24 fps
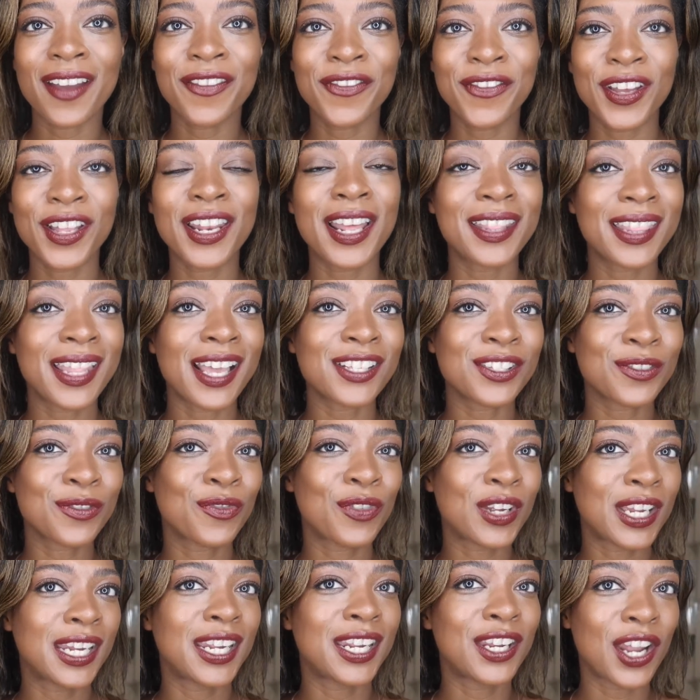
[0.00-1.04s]
I feel like that's a
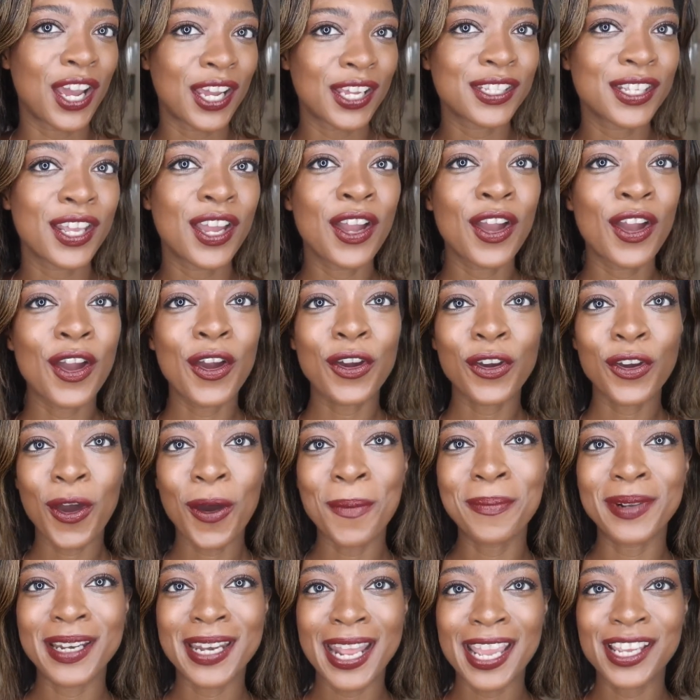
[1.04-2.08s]
really nice
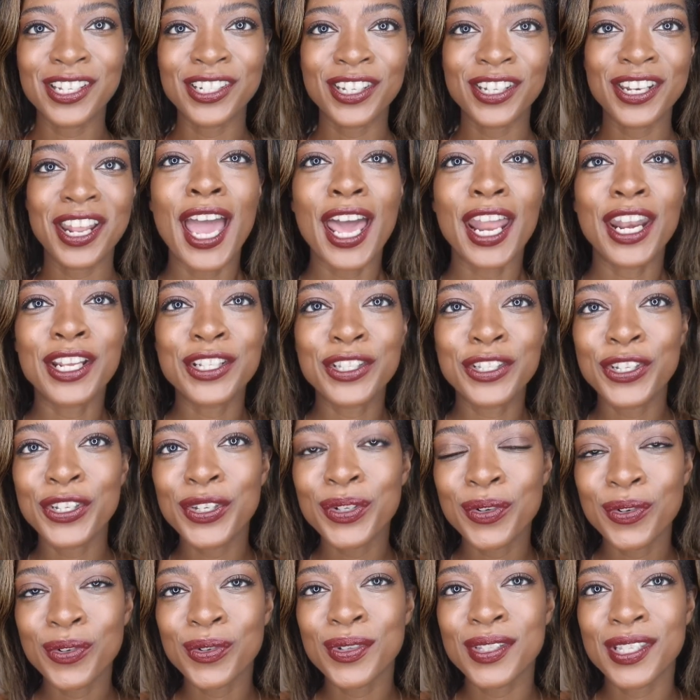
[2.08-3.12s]
combination, and I
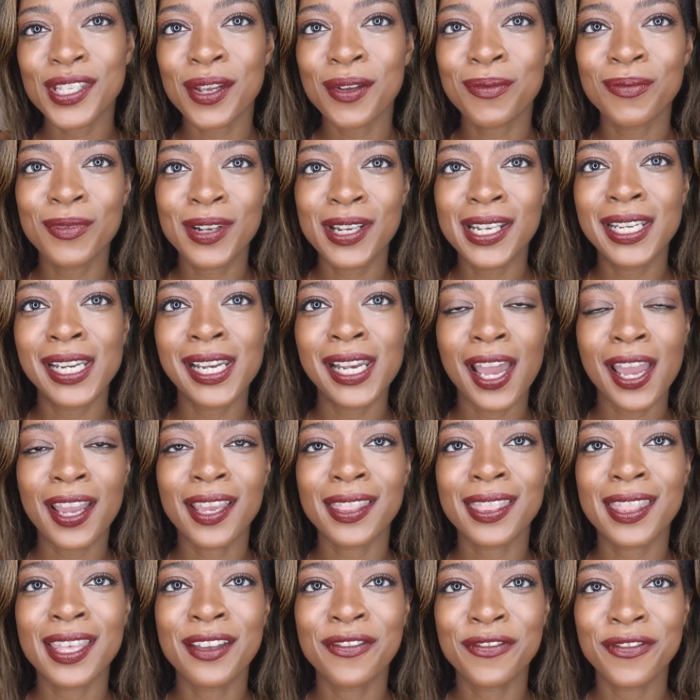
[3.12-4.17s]
do also really
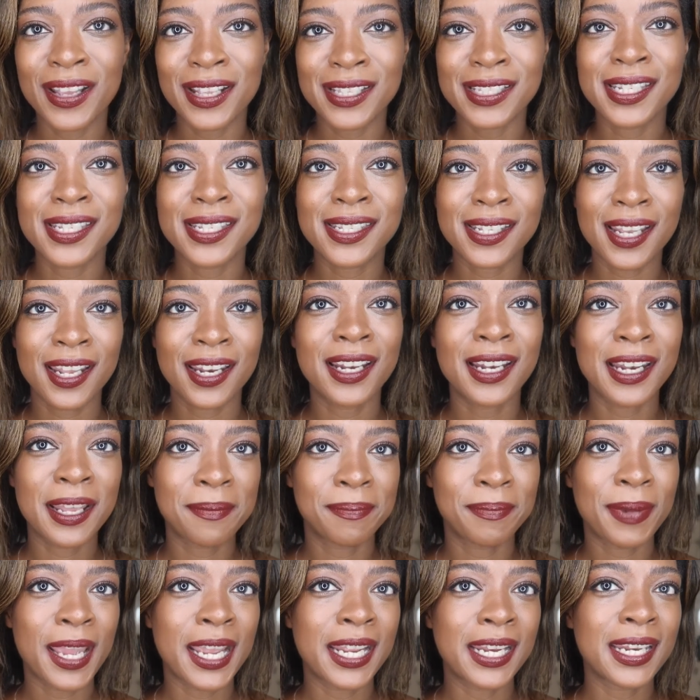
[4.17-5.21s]
like the Fenty Stunna
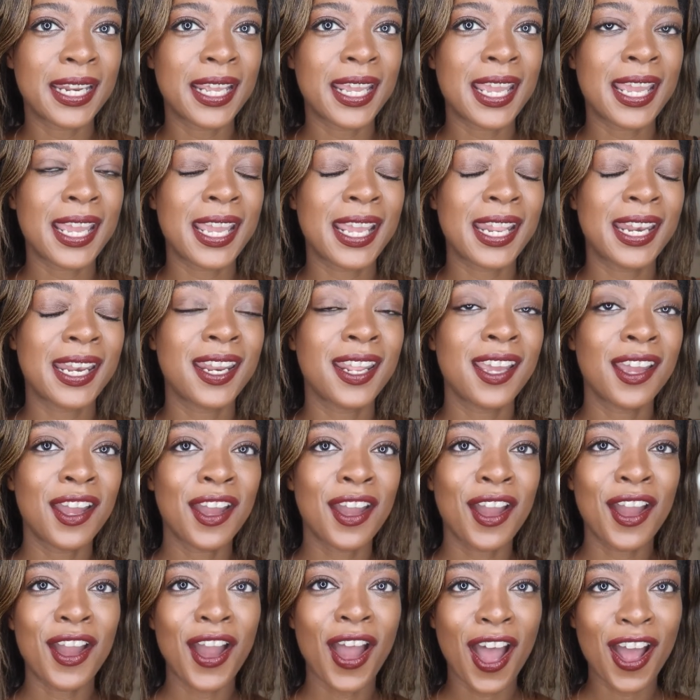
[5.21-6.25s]
Lip Paint in
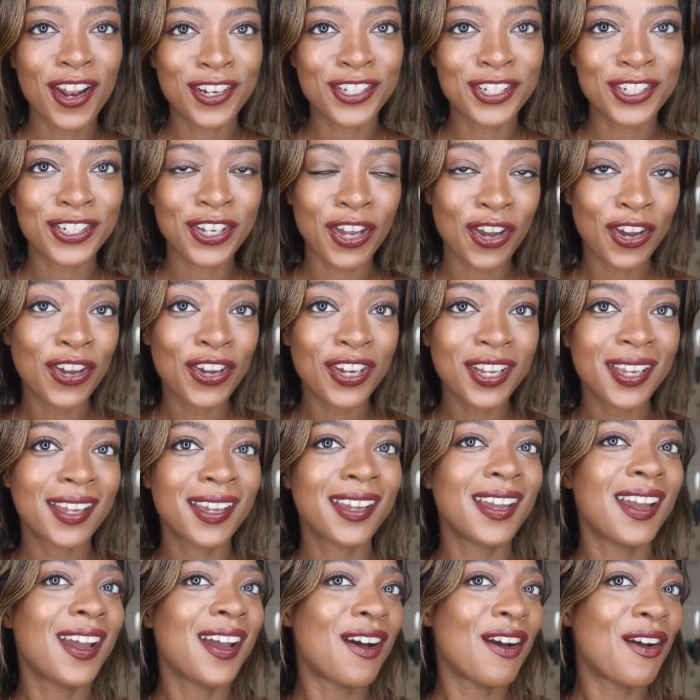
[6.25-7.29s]
Underdawg
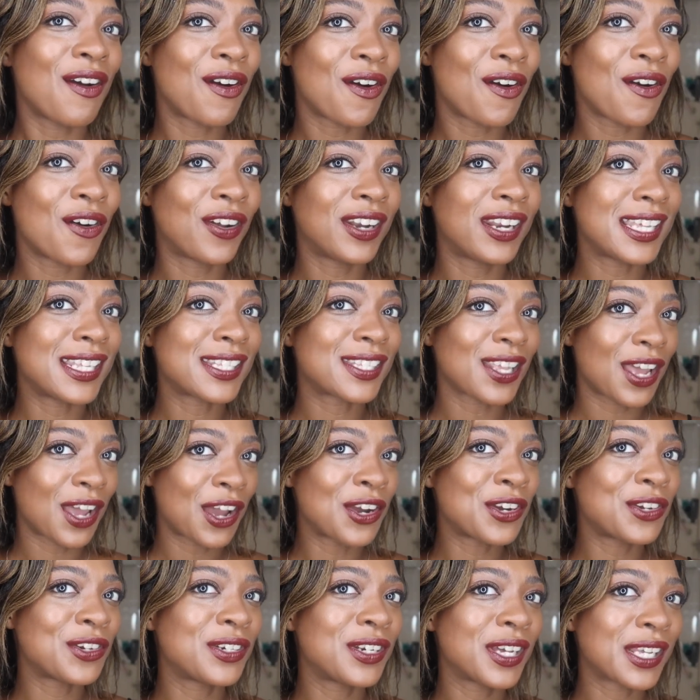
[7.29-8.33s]
on its
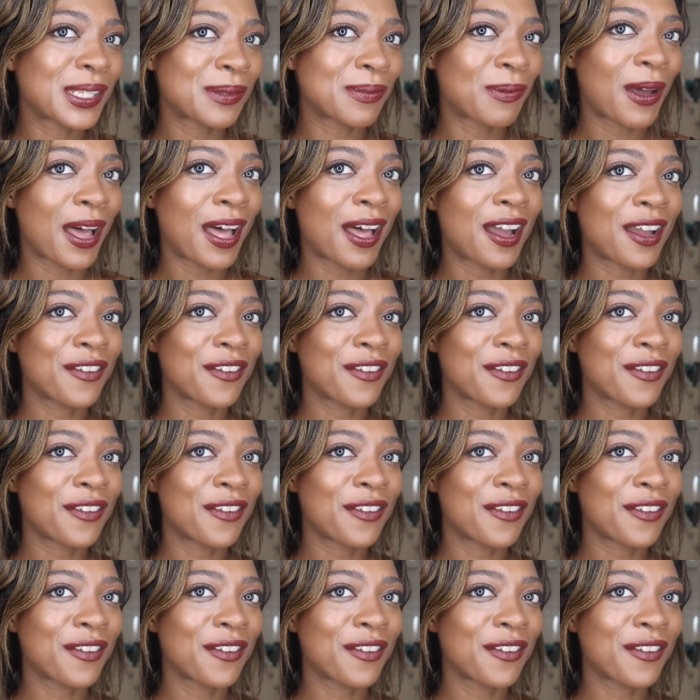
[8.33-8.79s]
own as well.